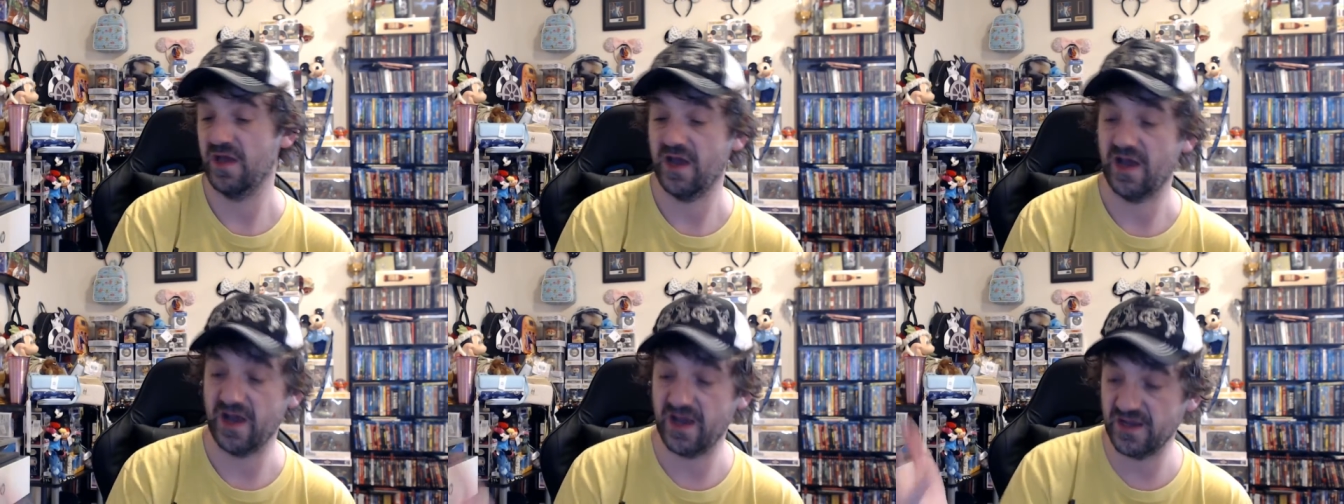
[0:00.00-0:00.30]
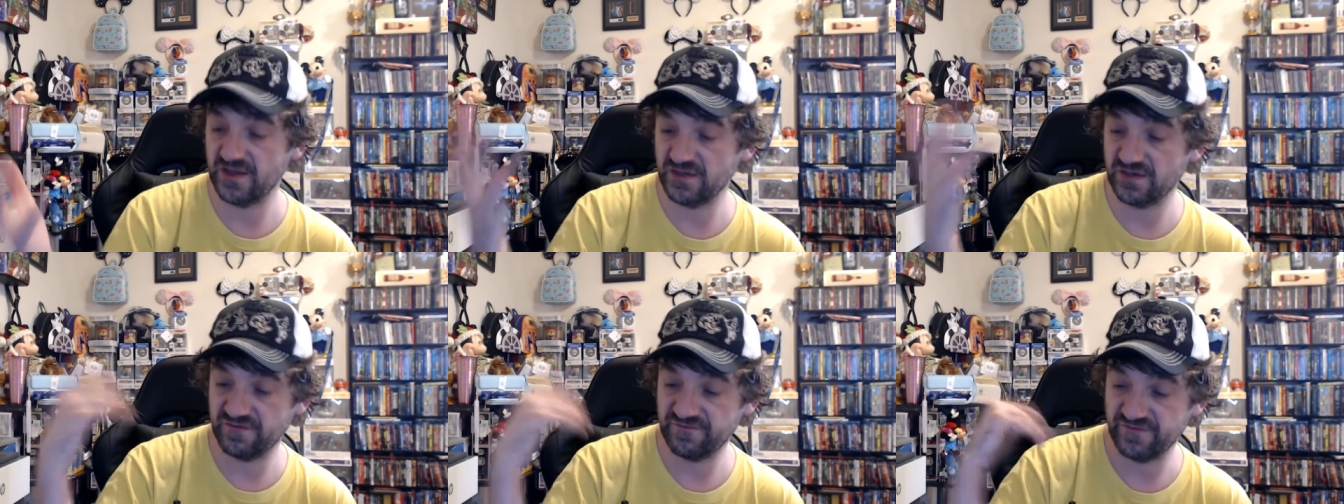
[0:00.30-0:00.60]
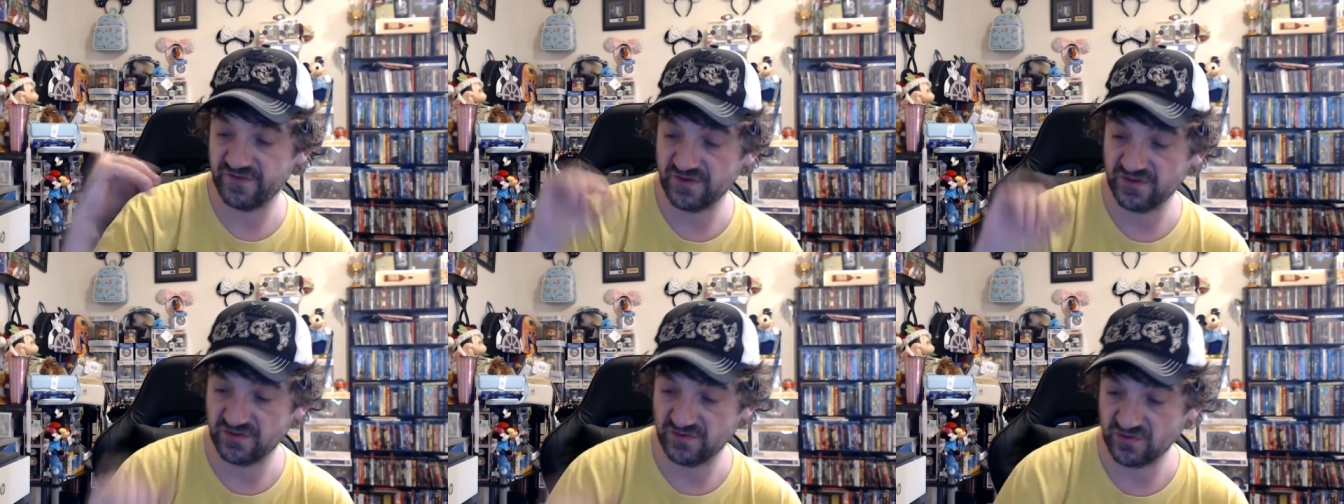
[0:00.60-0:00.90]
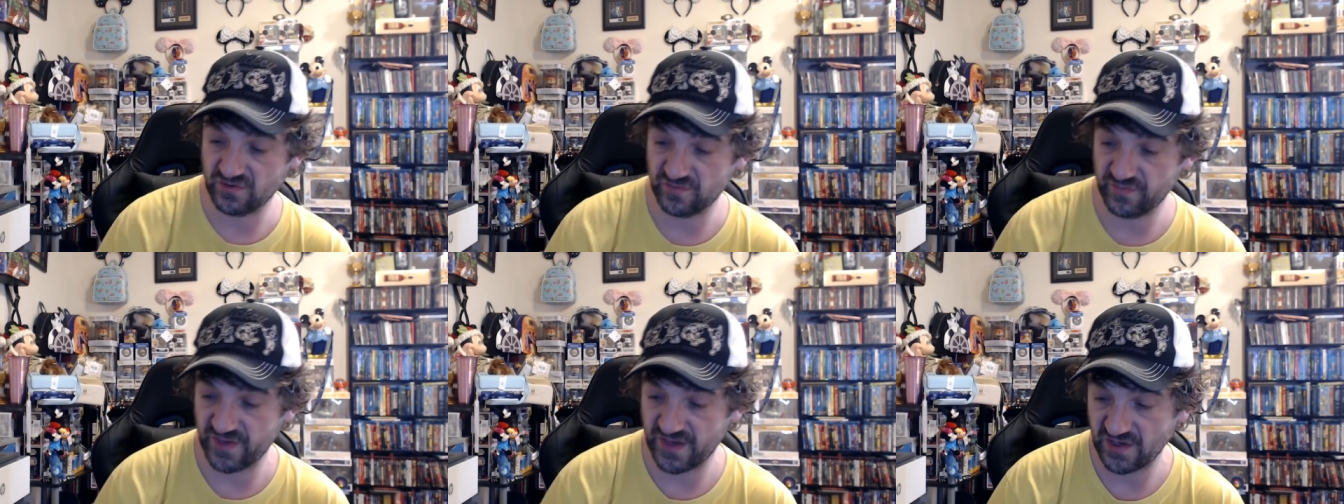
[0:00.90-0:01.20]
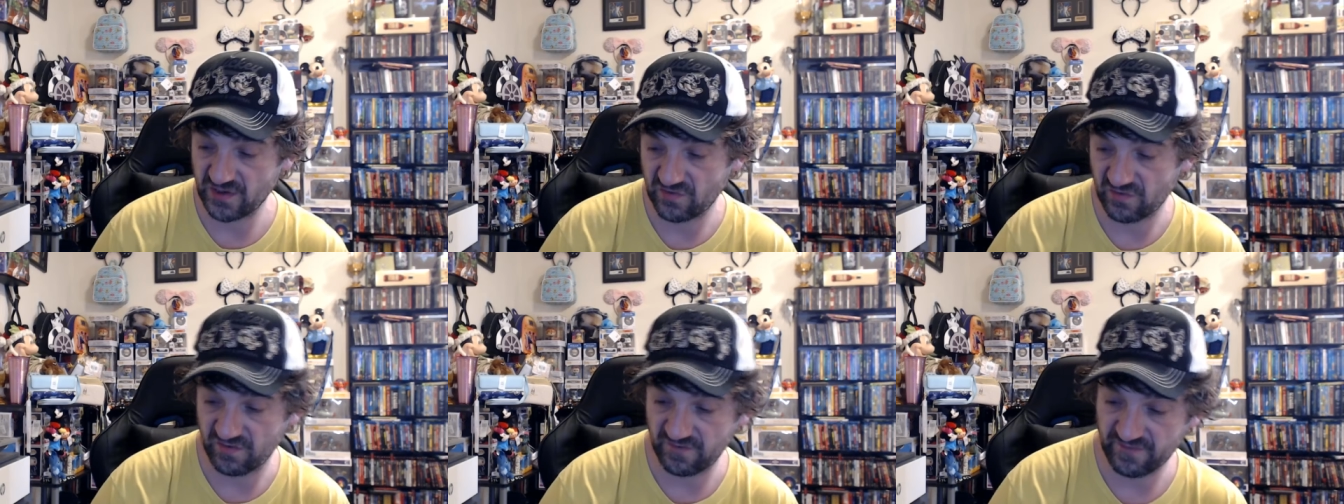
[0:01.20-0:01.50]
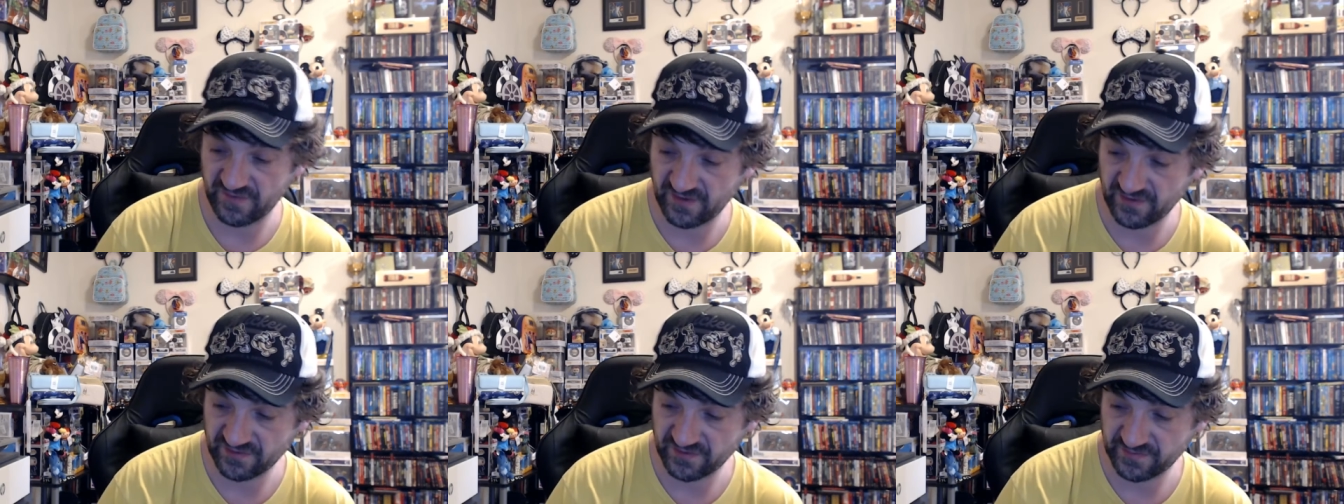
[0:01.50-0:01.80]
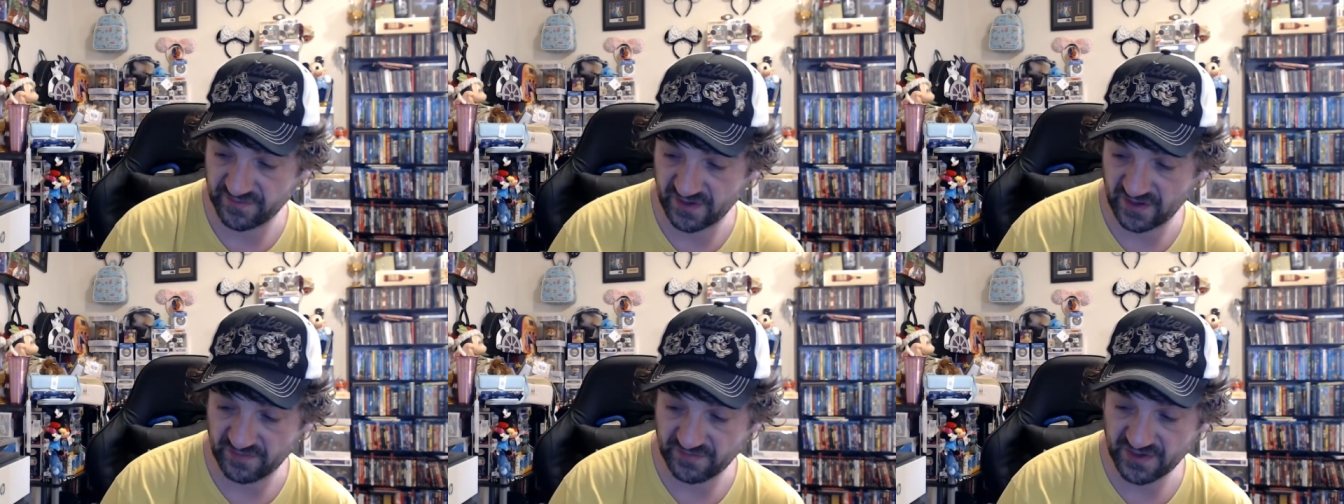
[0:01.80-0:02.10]
I just figure you pay twelve dollars a
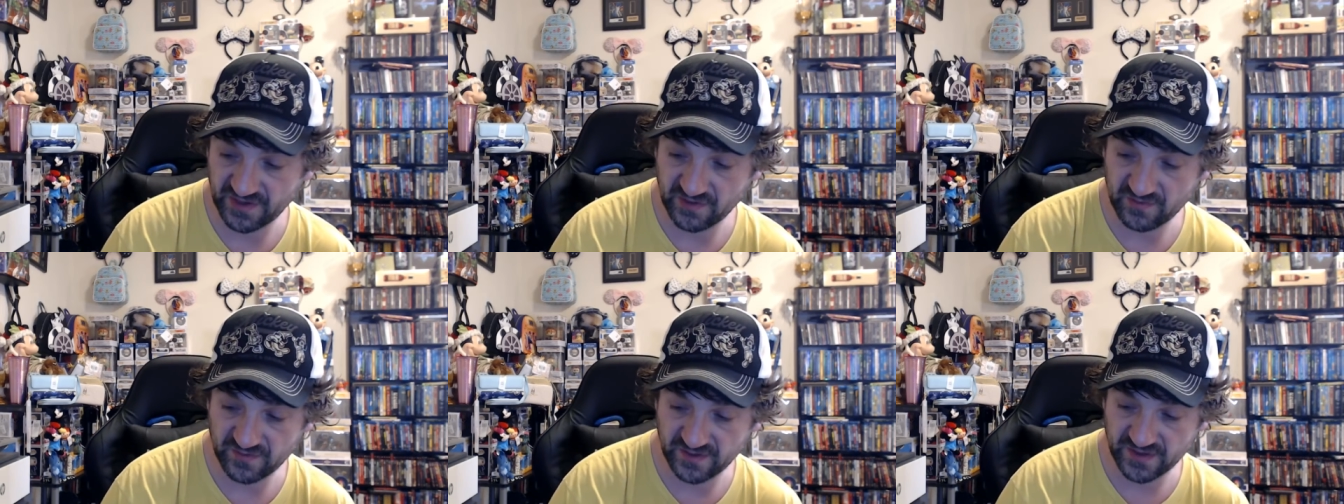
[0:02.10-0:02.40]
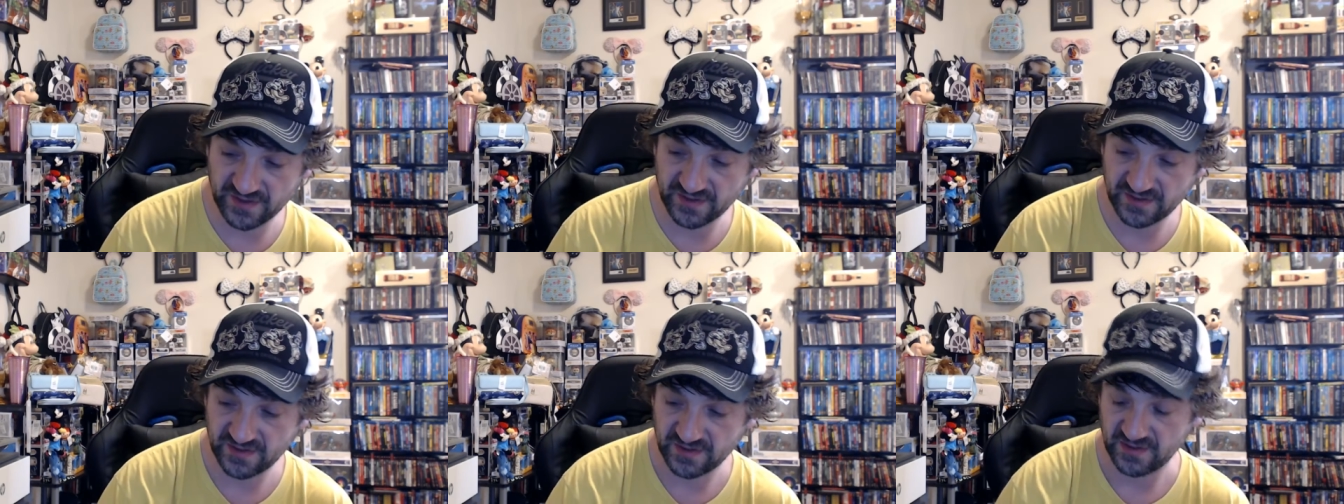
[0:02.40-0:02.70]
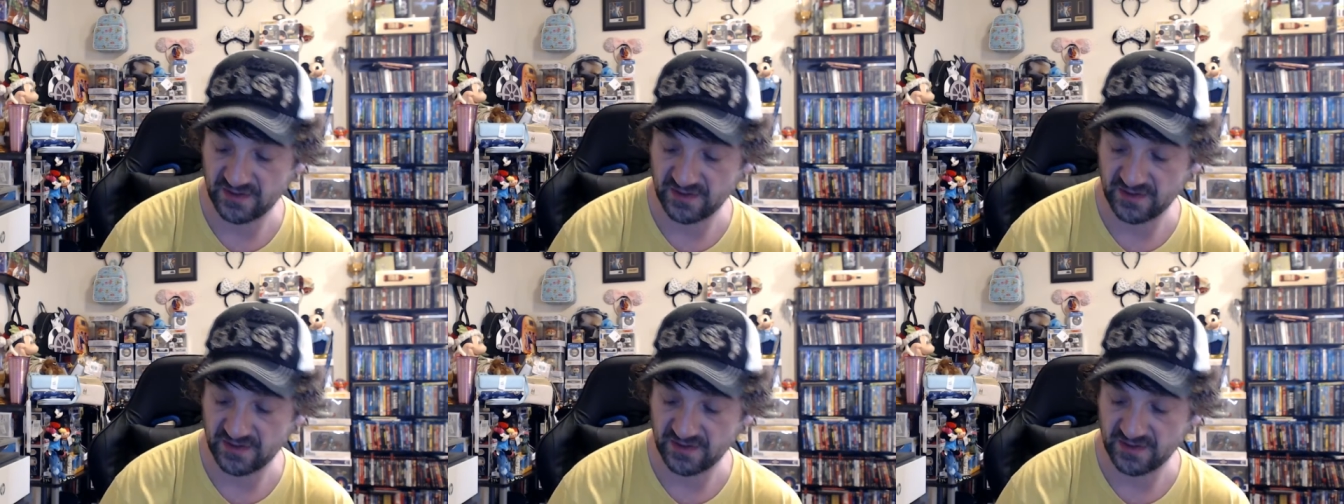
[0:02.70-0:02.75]
pop anyway.